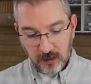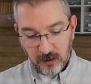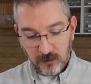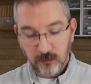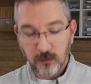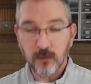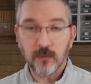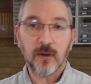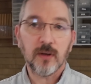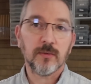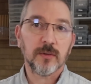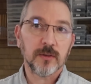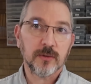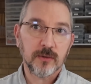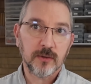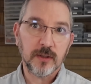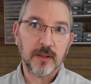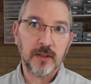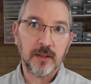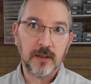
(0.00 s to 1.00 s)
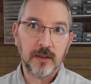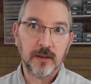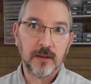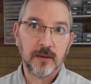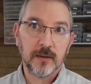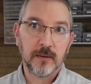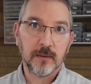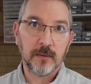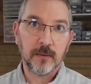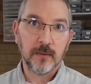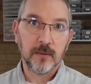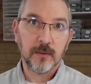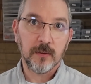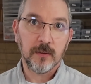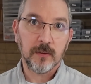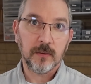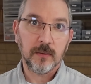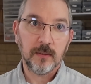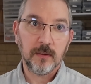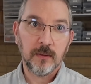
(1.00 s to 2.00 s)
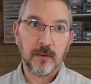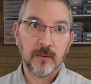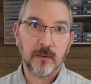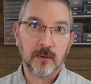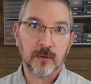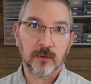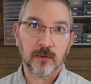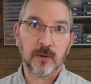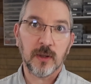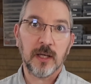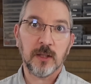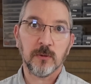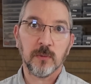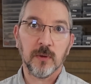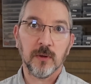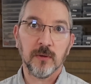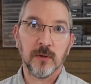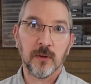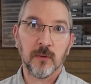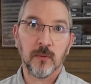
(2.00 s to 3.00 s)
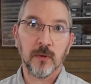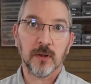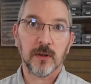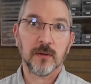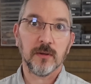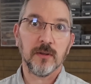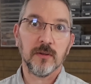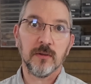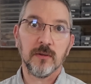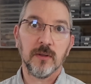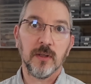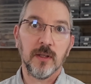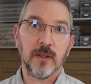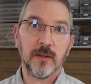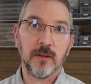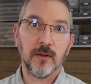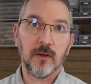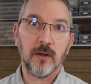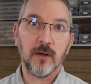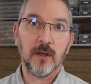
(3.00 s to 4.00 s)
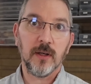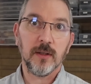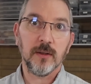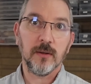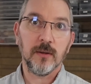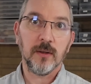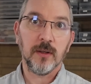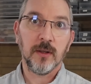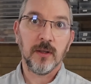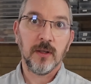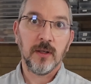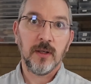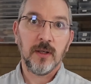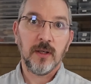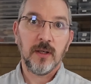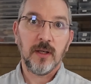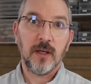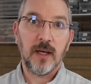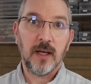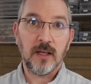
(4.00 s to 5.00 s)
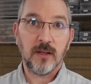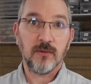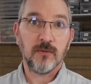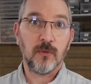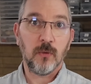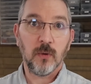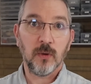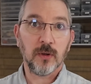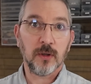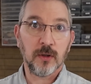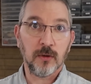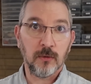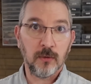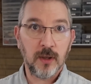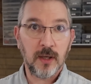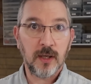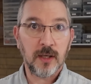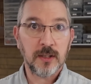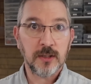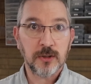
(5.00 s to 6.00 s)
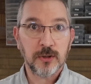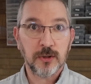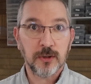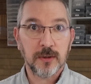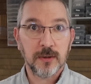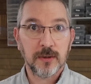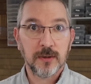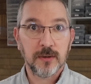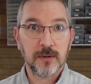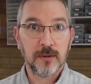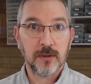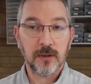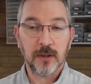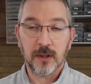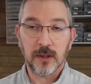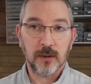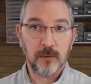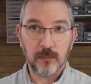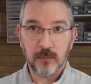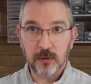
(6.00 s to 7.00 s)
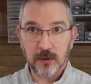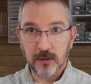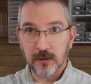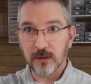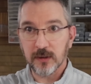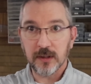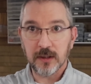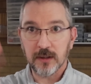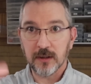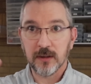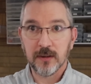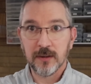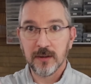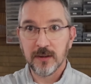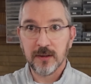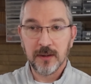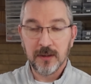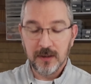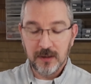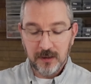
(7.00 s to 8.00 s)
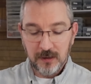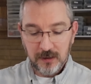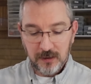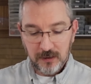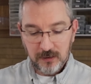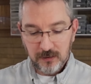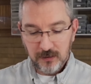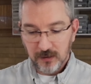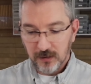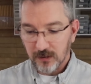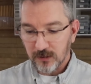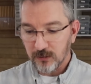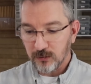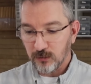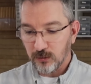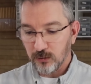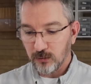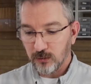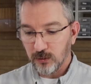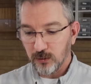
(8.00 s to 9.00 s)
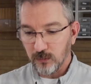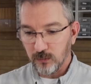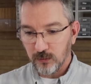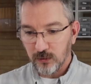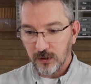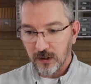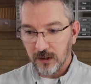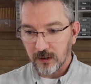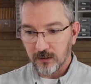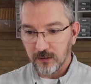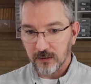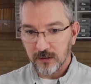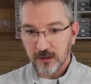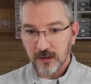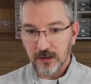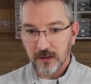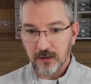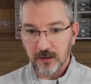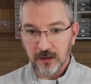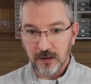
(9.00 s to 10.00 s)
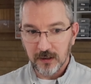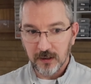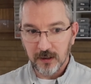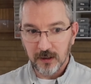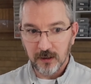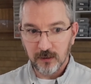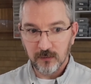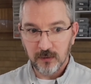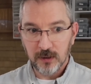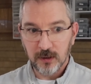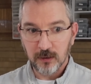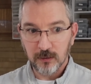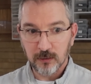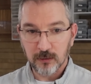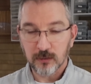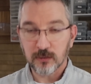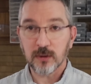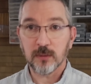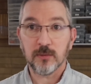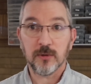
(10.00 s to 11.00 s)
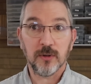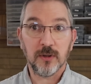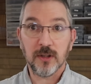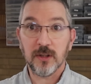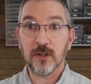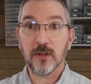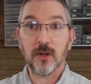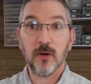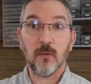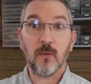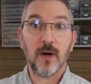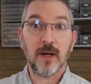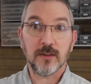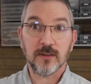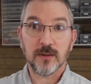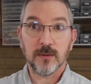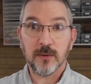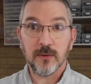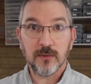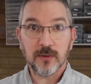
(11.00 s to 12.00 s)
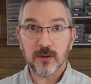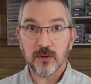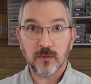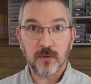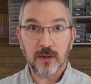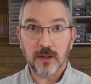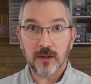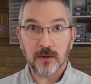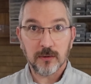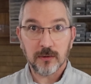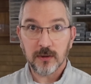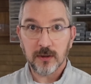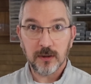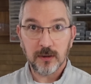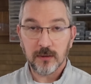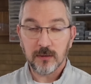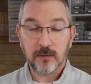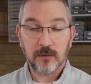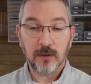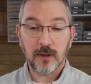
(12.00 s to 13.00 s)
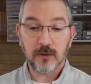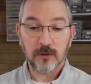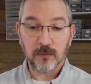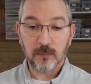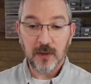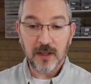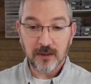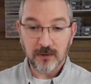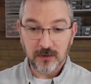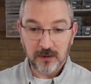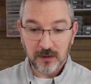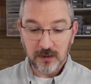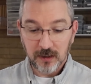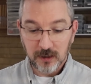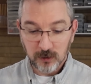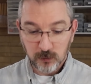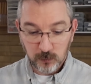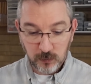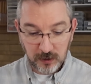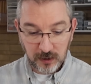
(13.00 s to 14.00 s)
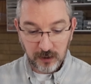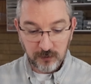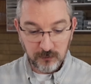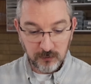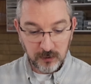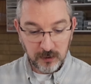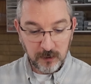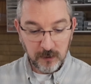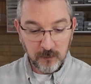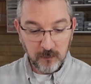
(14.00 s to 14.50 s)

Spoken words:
if you've ever seen the scratch building work that's done on A4 Garage, I'll put a link to his YouTube channel in the video description. You need to go watch some of his videos. He does amazing things. But